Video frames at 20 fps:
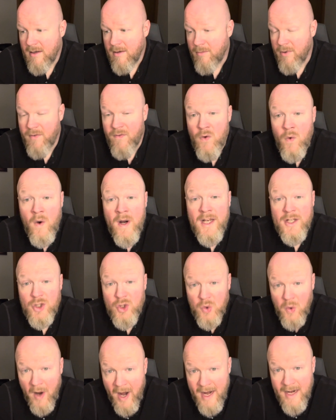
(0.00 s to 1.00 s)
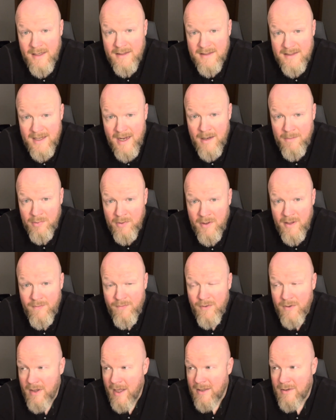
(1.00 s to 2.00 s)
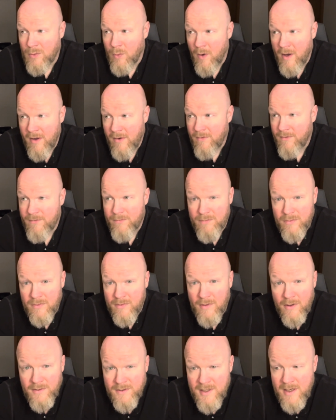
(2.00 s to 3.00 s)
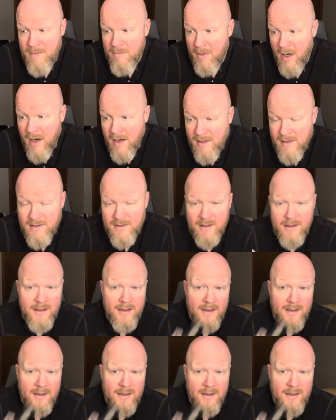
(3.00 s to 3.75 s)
But if you want to try it and sample it for like $12, $13,